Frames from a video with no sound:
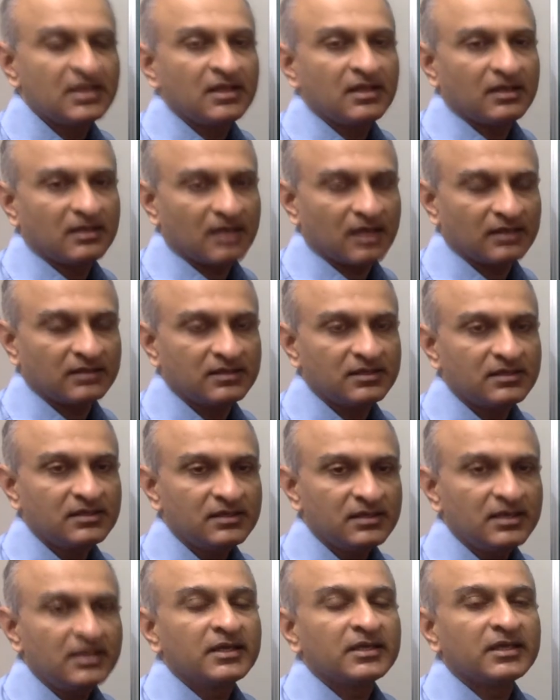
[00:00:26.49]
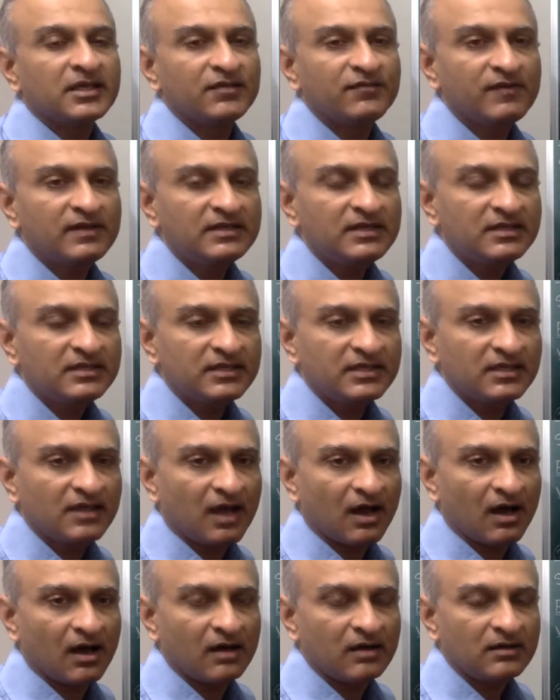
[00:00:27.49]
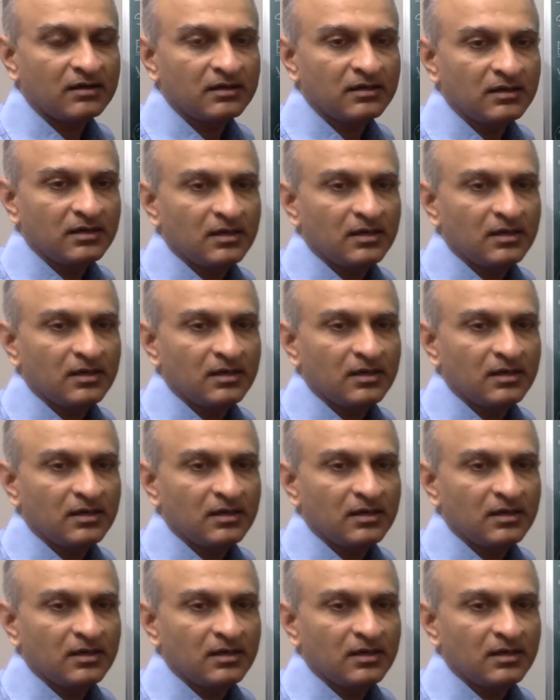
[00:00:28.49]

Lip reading: rather, given a ring R,